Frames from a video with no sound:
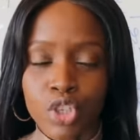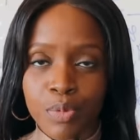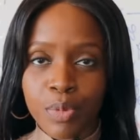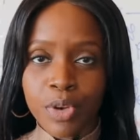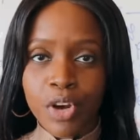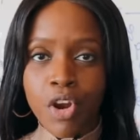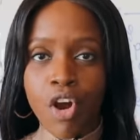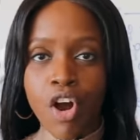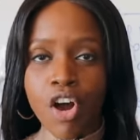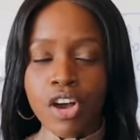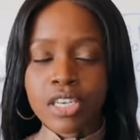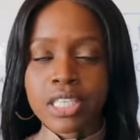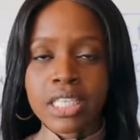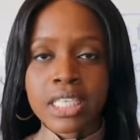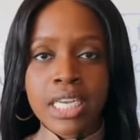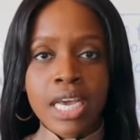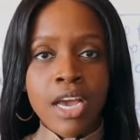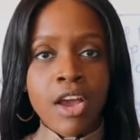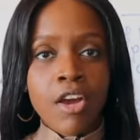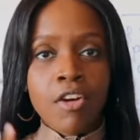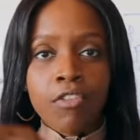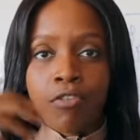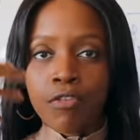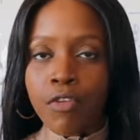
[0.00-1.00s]
You've been asked
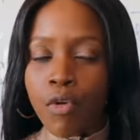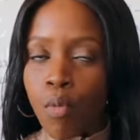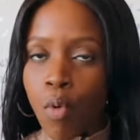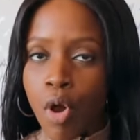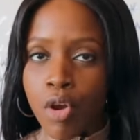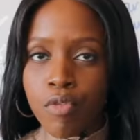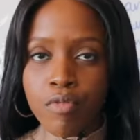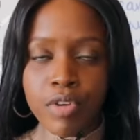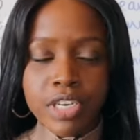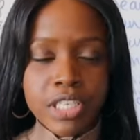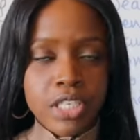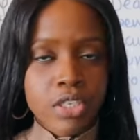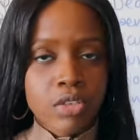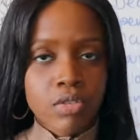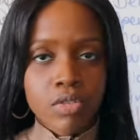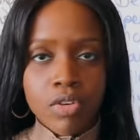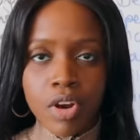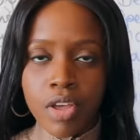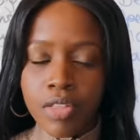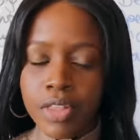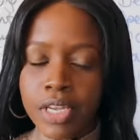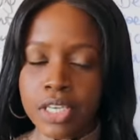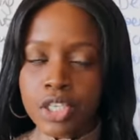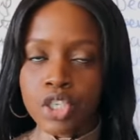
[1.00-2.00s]
for one reason or
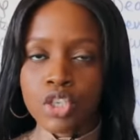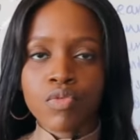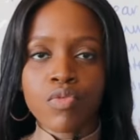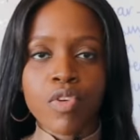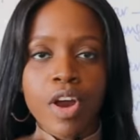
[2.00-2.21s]
another to